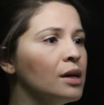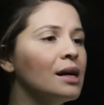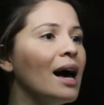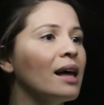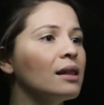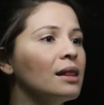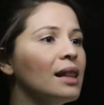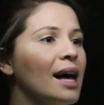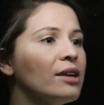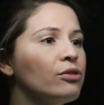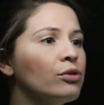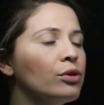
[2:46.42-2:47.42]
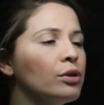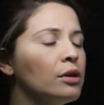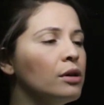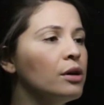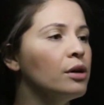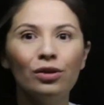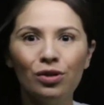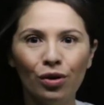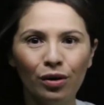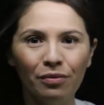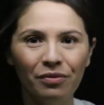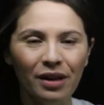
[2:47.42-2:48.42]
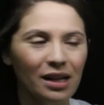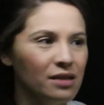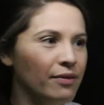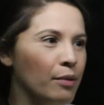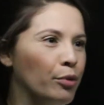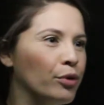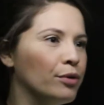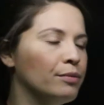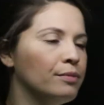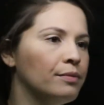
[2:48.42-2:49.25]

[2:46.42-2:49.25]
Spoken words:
and lateral circumflex femoral.